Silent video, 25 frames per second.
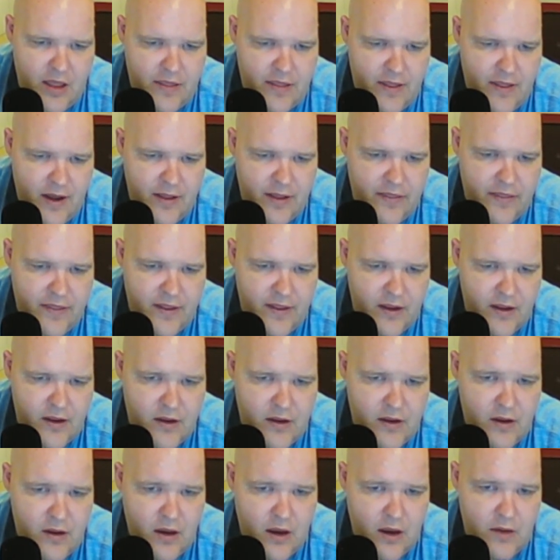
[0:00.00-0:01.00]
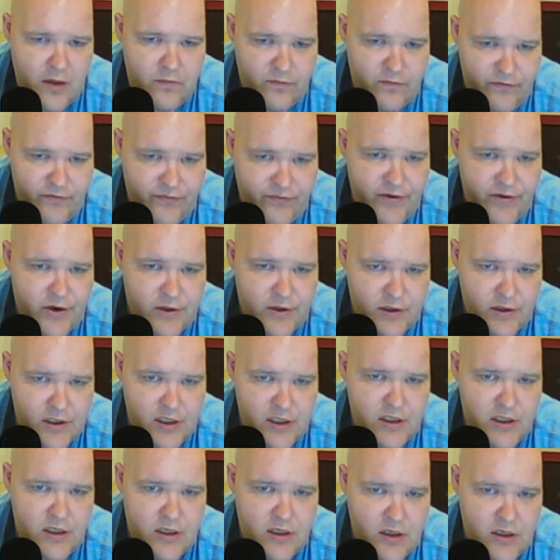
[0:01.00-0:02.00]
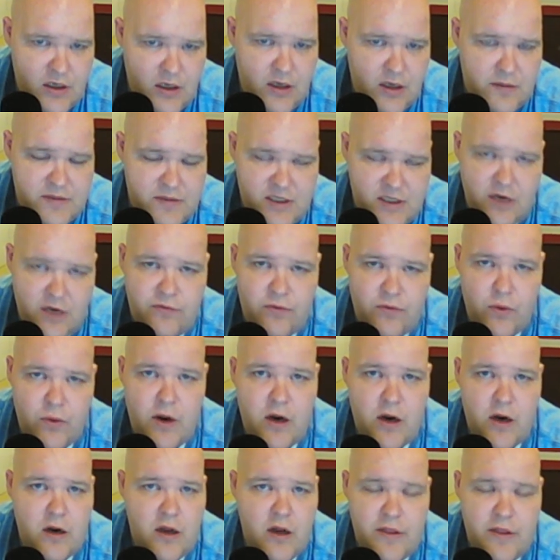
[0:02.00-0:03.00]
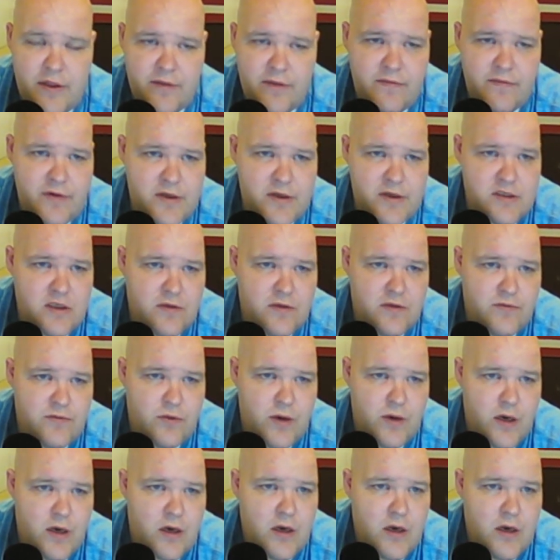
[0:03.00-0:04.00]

think I'm fairly self-aware. I think I'm very self-aware.